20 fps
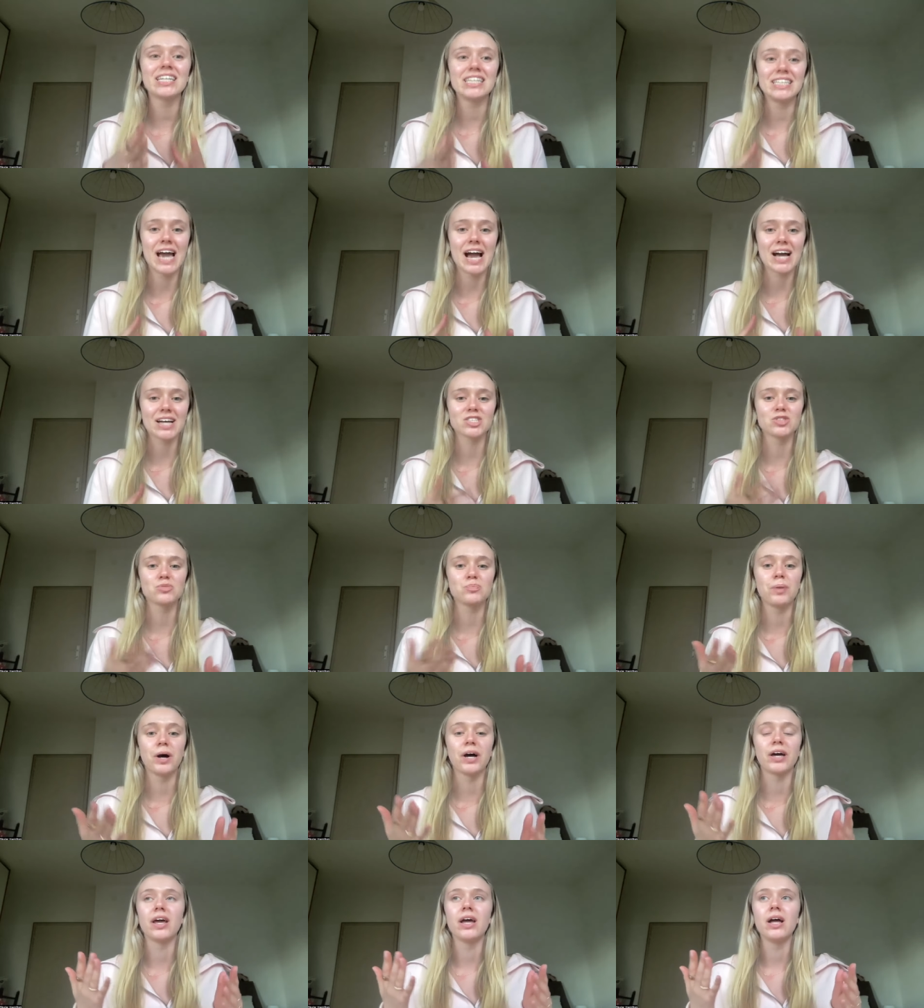Yes,
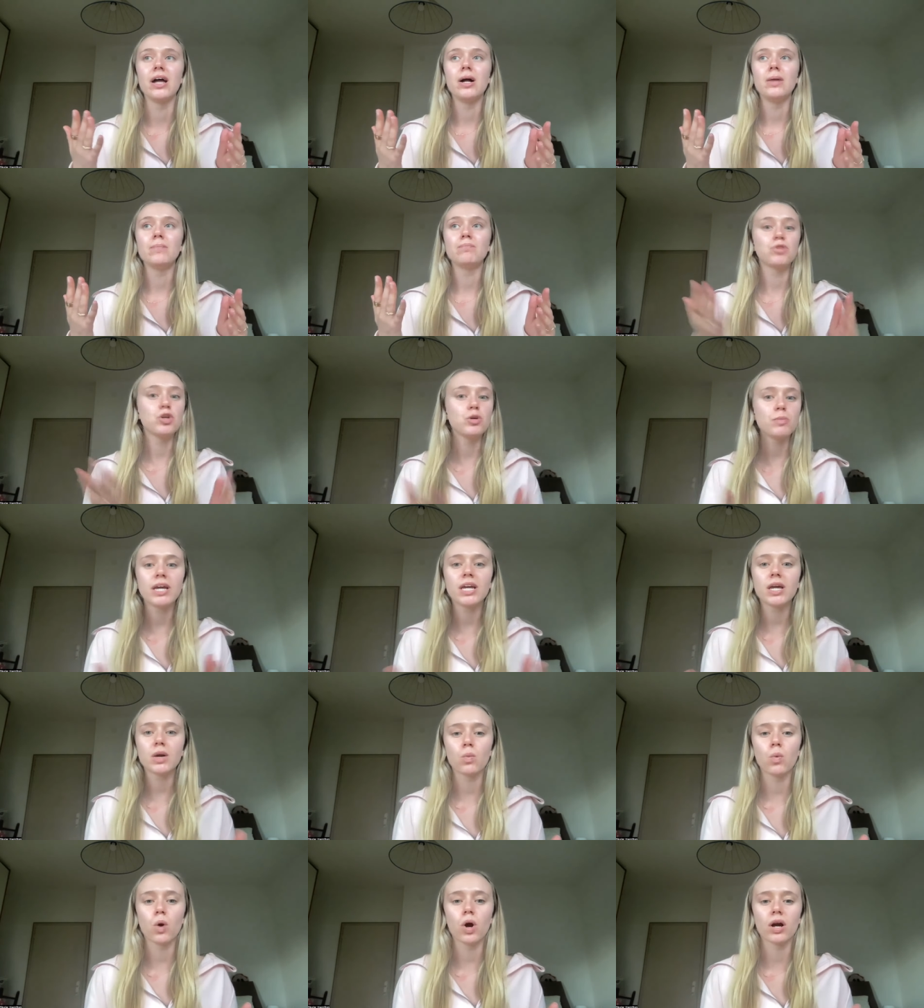but you make
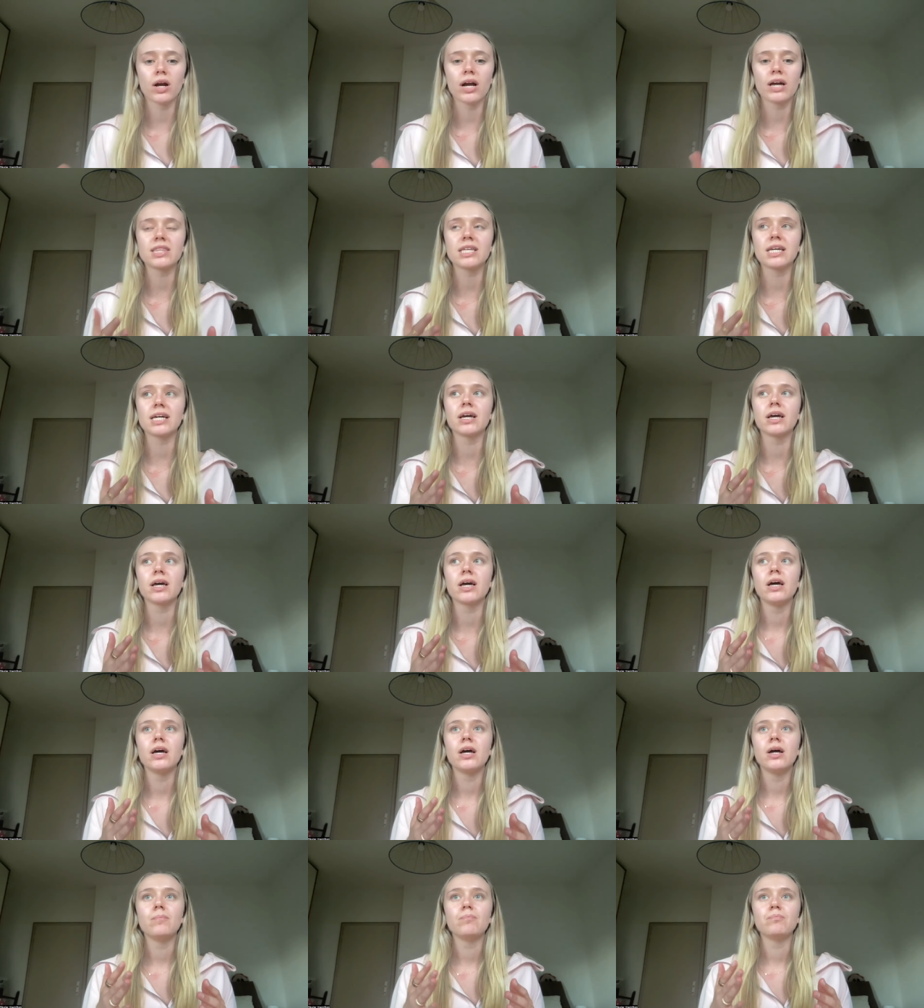it work. I think
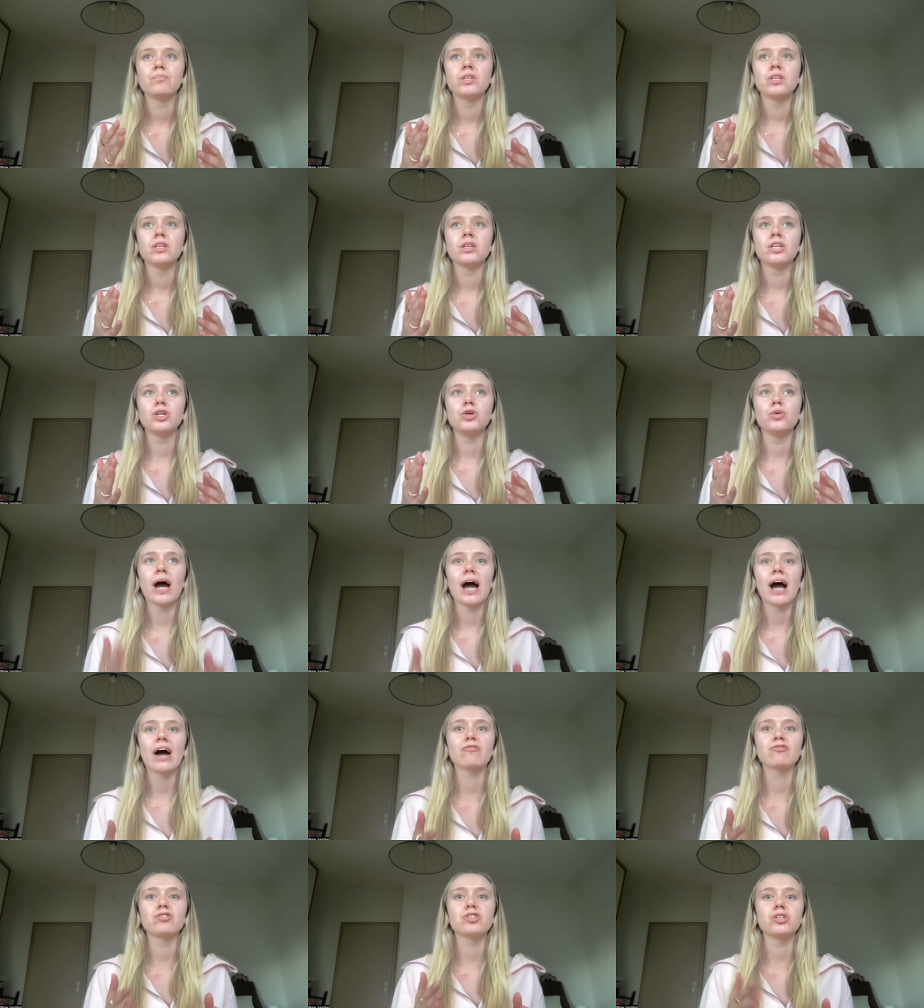you
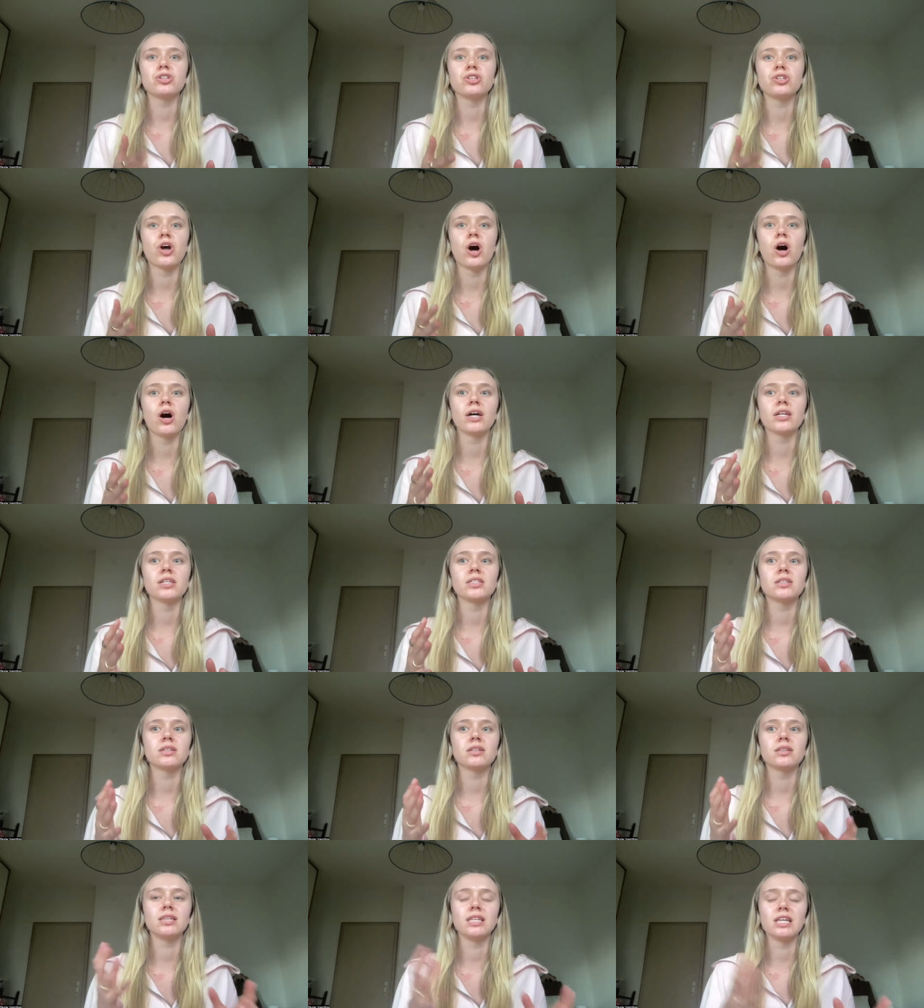have to not
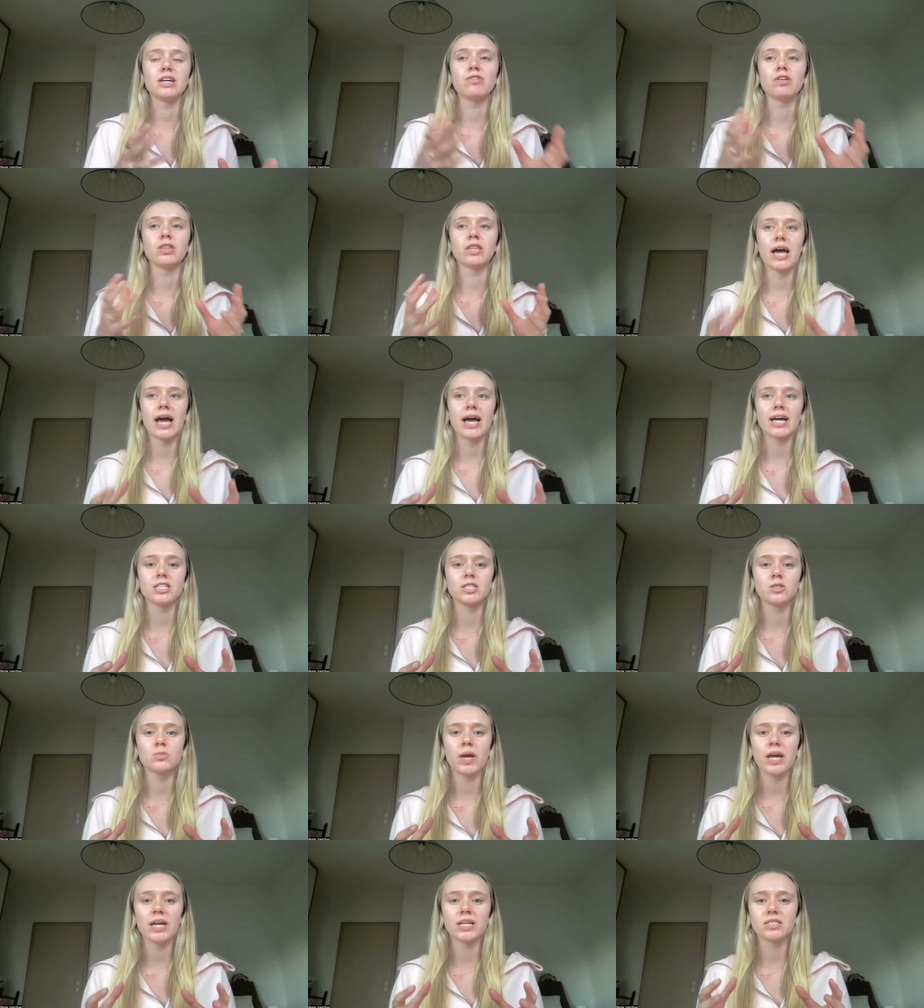live in the
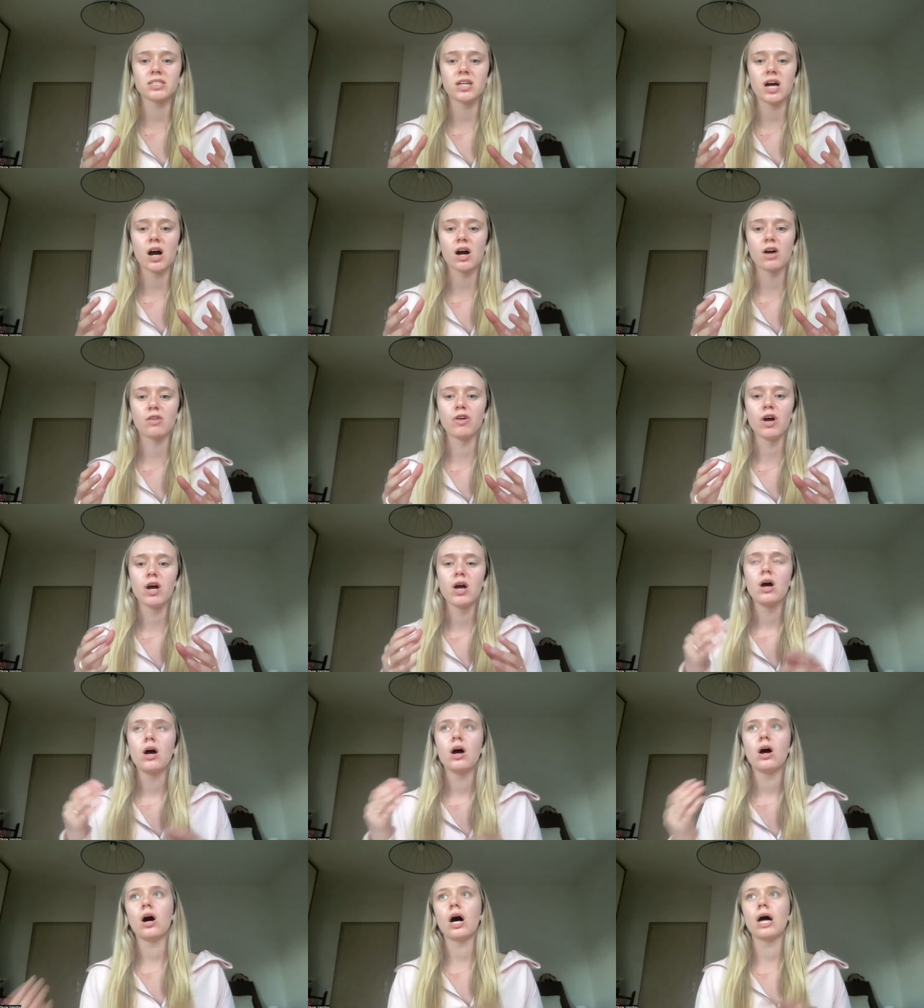headspace of,
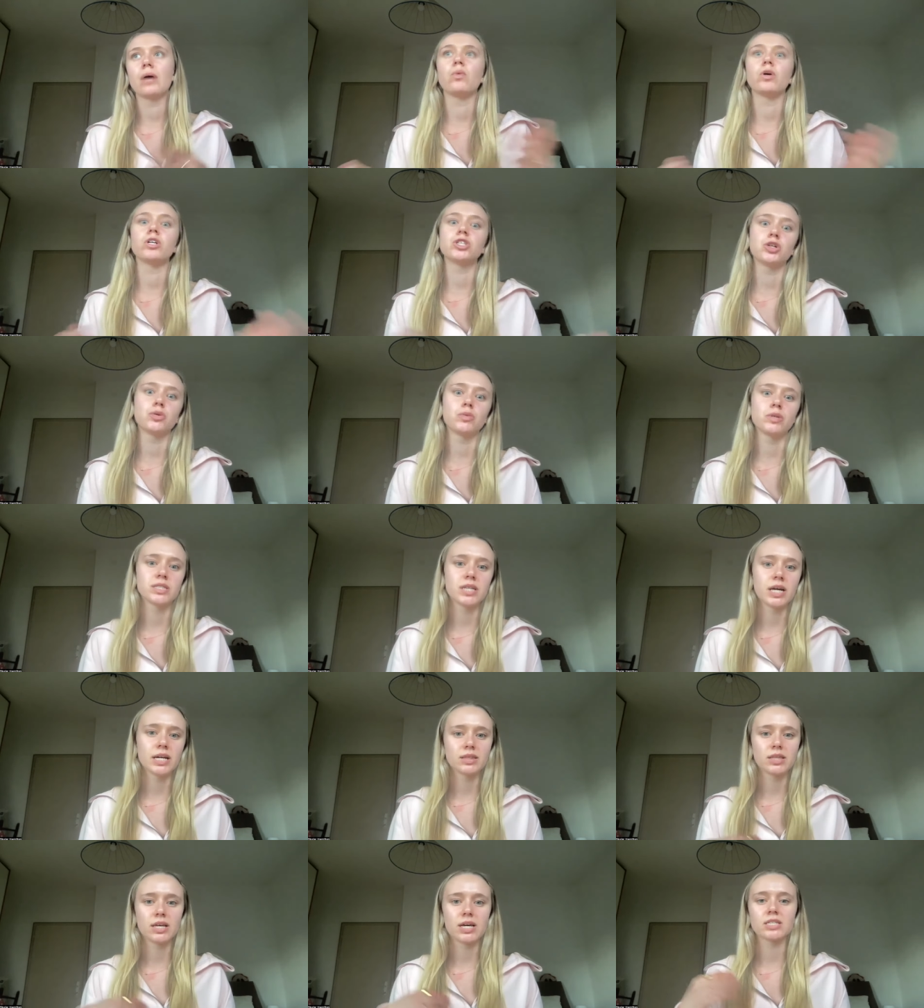oh, I wish it was
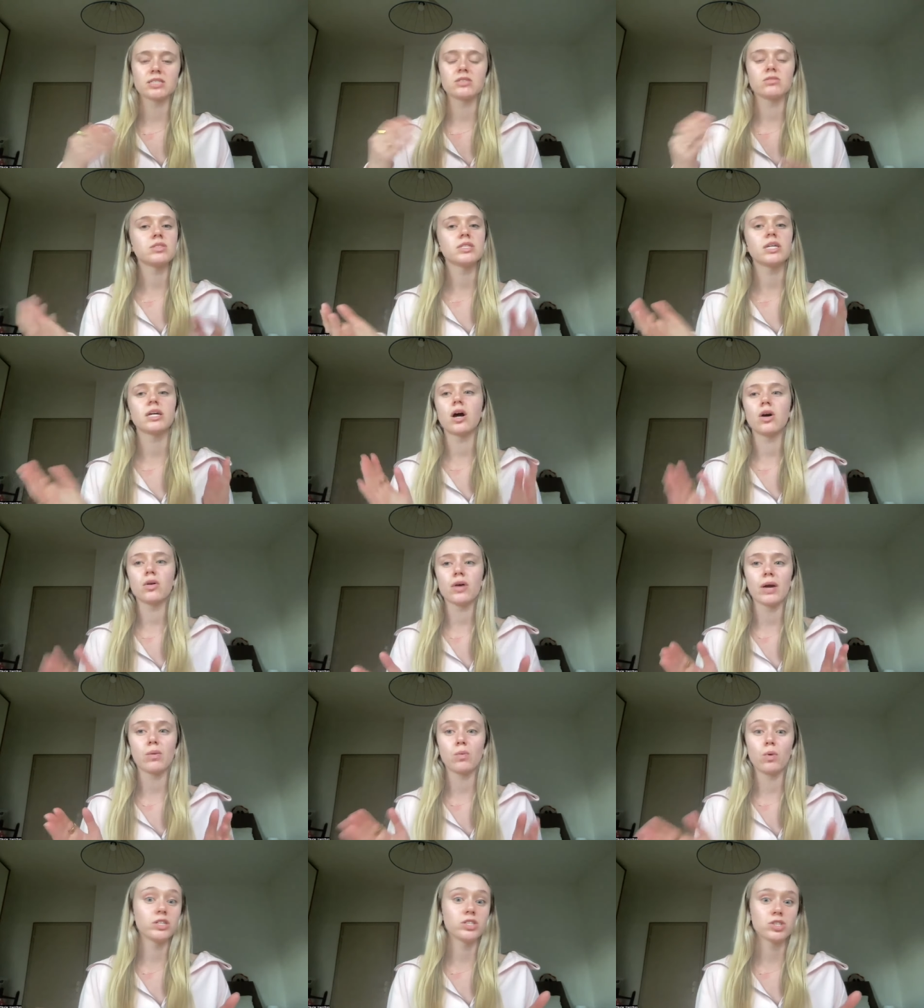like this. It's like,
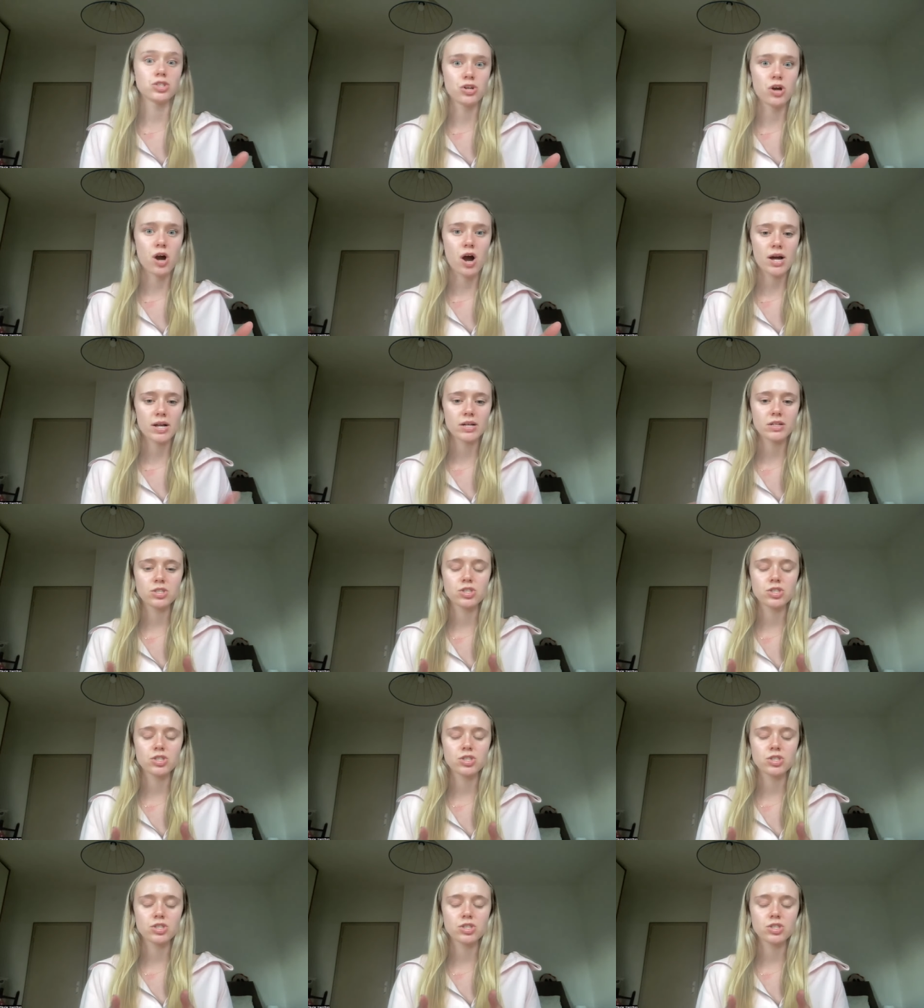okay, well, it's not.